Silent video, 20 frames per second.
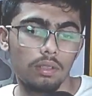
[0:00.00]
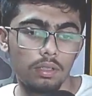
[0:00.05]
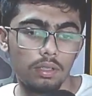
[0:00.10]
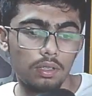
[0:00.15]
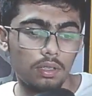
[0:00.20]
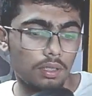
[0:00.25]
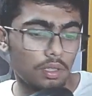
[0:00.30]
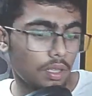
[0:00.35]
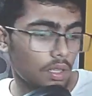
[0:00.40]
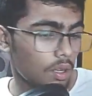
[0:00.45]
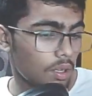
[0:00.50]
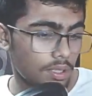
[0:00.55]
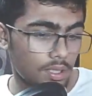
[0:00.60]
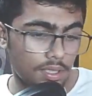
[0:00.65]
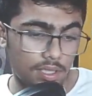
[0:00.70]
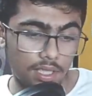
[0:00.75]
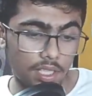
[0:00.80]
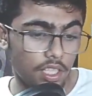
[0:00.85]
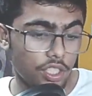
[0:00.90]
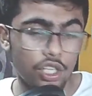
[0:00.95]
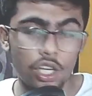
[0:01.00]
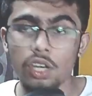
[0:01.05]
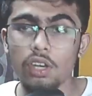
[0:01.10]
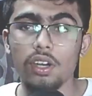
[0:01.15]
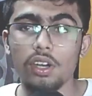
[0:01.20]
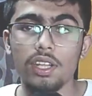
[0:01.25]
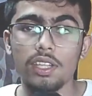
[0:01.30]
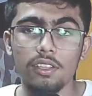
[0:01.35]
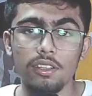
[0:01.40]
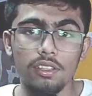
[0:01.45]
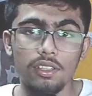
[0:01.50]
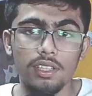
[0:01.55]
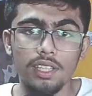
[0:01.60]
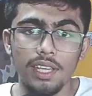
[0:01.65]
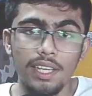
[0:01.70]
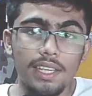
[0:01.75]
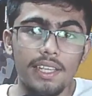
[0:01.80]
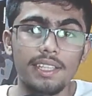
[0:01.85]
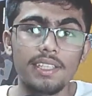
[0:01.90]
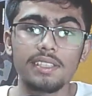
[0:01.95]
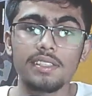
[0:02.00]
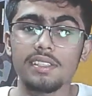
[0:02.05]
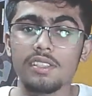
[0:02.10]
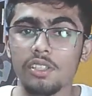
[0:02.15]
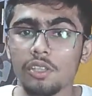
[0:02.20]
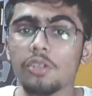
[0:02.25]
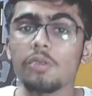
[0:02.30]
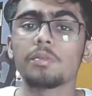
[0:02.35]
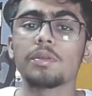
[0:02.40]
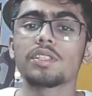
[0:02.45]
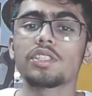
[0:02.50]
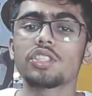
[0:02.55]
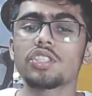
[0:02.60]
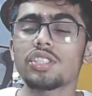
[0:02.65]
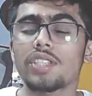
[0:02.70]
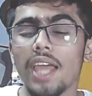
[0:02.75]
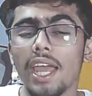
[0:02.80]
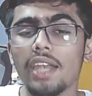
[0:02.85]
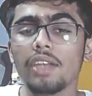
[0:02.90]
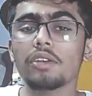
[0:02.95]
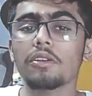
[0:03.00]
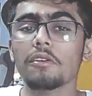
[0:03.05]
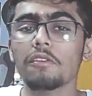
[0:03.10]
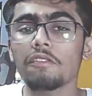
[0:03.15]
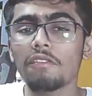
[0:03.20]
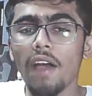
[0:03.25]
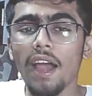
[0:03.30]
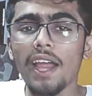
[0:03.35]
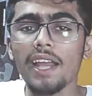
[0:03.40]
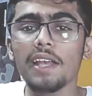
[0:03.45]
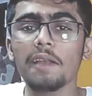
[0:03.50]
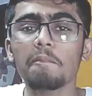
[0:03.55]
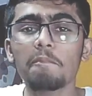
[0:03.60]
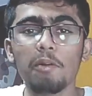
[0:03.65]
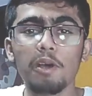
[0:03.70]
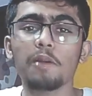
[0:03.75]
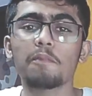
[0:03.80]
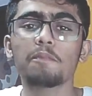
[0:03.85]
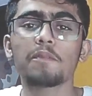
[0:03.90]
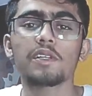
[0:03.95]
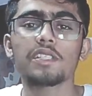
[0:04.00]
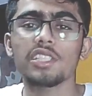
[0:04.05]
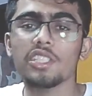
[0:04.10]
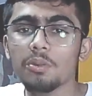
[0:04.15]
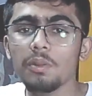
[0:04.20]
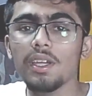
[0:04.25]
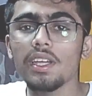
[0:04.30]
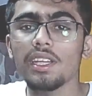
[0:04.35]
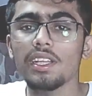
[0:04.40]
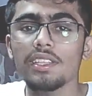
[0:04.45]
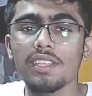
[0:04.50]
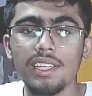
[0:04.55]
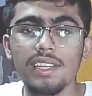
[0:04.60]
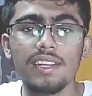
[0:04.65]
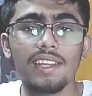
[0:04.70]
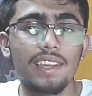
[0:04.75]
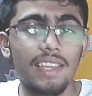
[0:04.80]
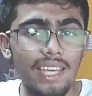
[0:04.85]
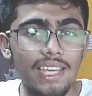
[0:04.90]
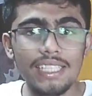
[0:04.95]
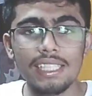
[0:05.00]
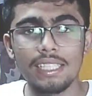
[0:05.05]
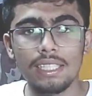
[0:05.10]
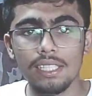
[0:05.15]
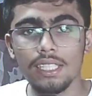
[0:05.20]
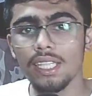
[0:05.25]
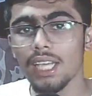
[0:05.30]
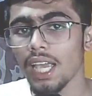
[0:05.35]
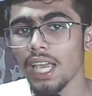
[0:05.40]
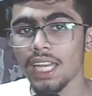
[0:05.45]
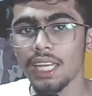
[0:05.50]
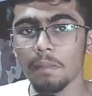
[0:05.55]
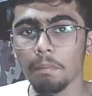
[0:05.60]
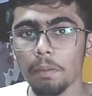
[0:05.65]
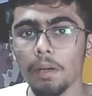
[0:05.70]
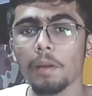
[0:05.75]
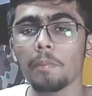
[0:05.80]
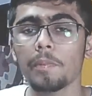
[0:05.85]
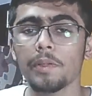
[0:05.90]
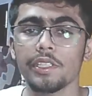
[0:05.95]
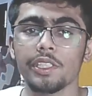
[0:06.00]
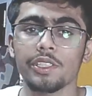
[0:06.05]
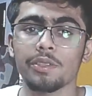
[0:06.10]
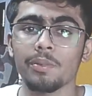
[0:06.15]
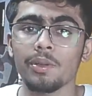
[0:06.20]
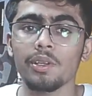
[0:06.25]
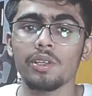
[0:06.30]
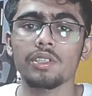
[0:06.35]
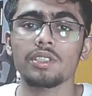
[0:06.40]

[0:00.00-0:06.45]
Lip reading: Because generally the thing is, humans tend to find purpose where there isn't any purpose, because